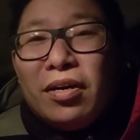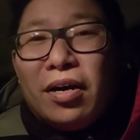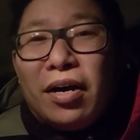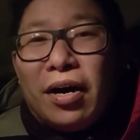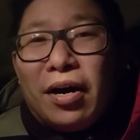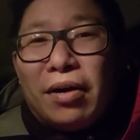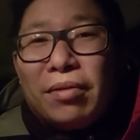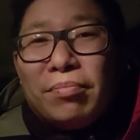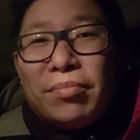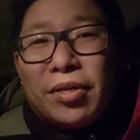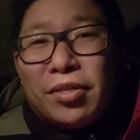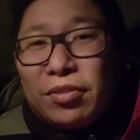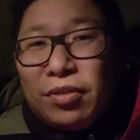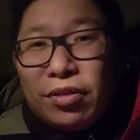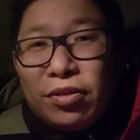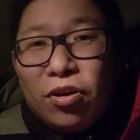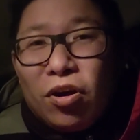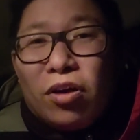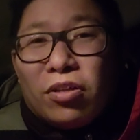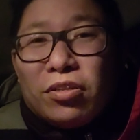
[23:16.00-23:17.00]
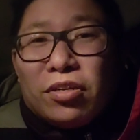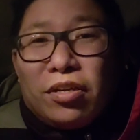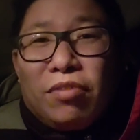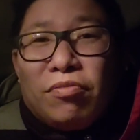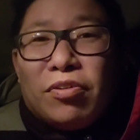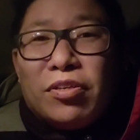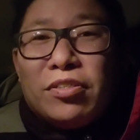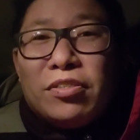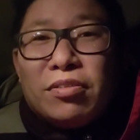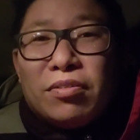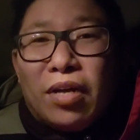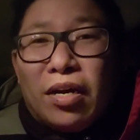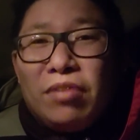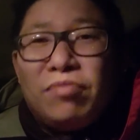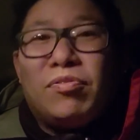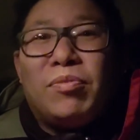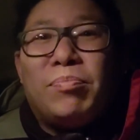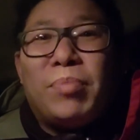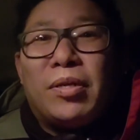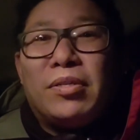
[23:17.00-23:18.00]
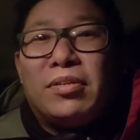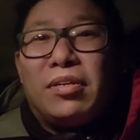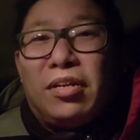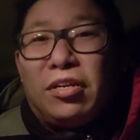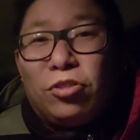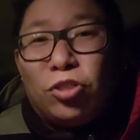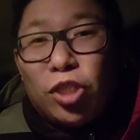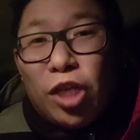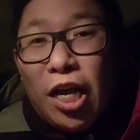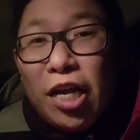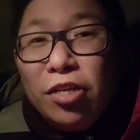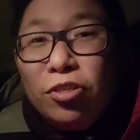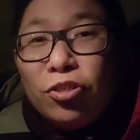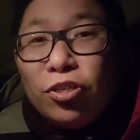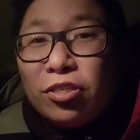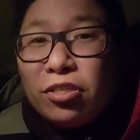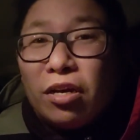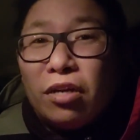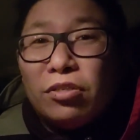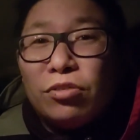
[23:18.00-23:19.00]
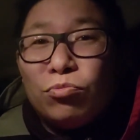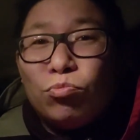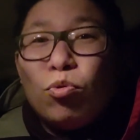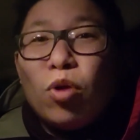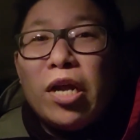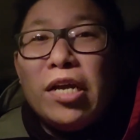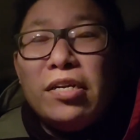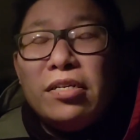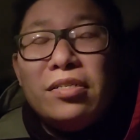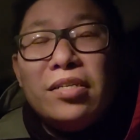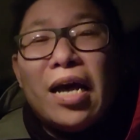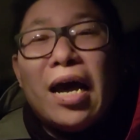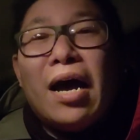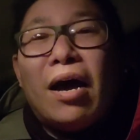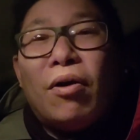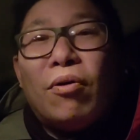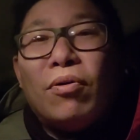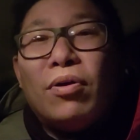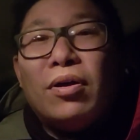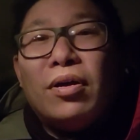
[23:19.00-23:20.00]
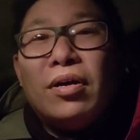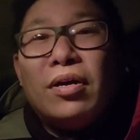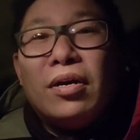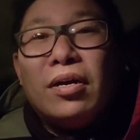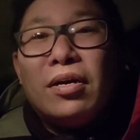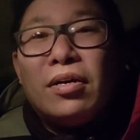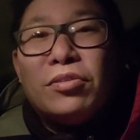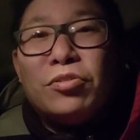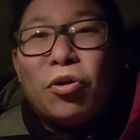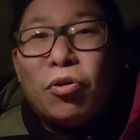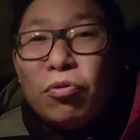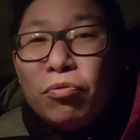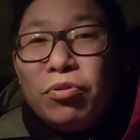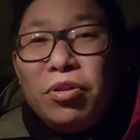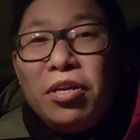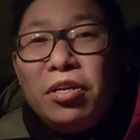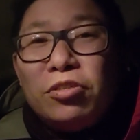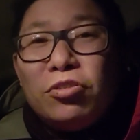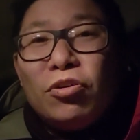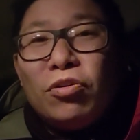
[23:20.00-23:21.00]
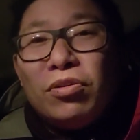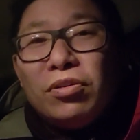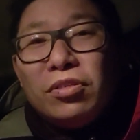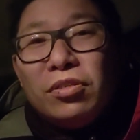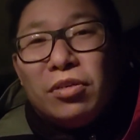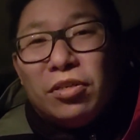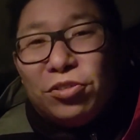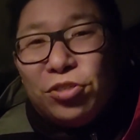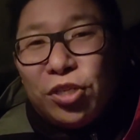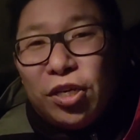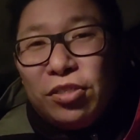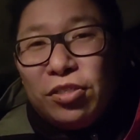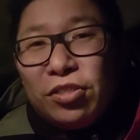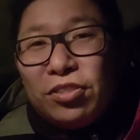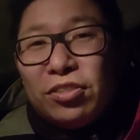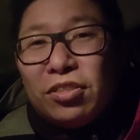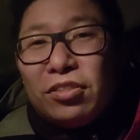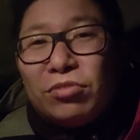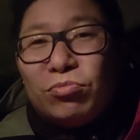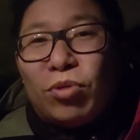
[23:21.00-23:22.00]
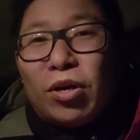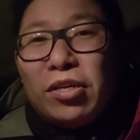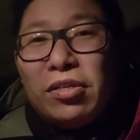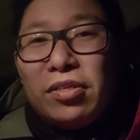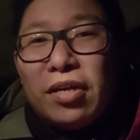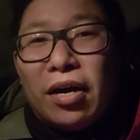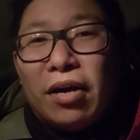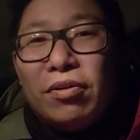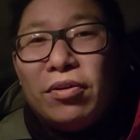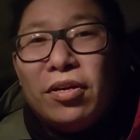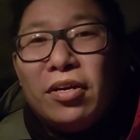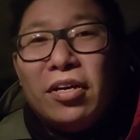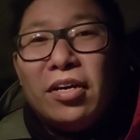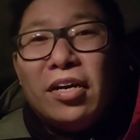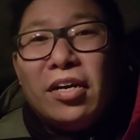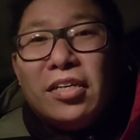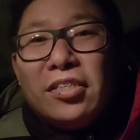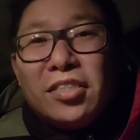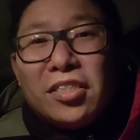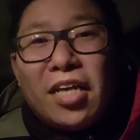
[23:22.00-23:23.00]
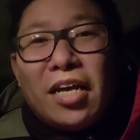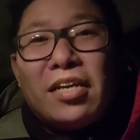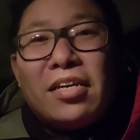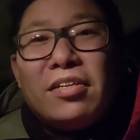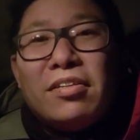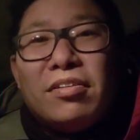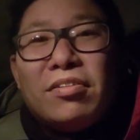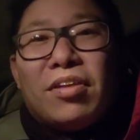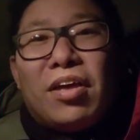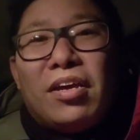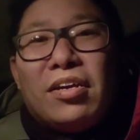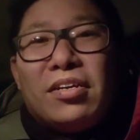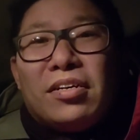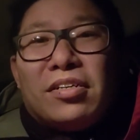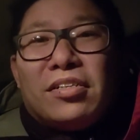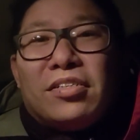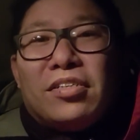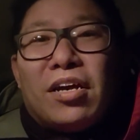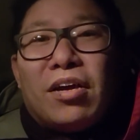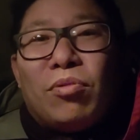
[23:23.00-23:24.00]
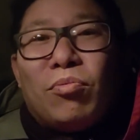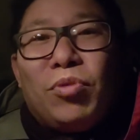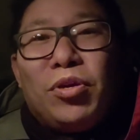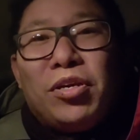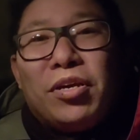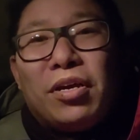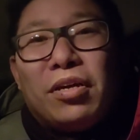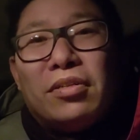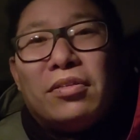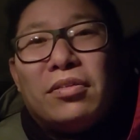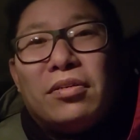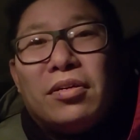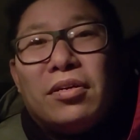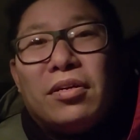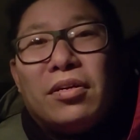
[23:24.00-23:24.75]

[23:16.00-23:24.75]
um, and then God gave us life abundant. It changes us right now, not only eternity, it changes us right now. Second thing is that we can,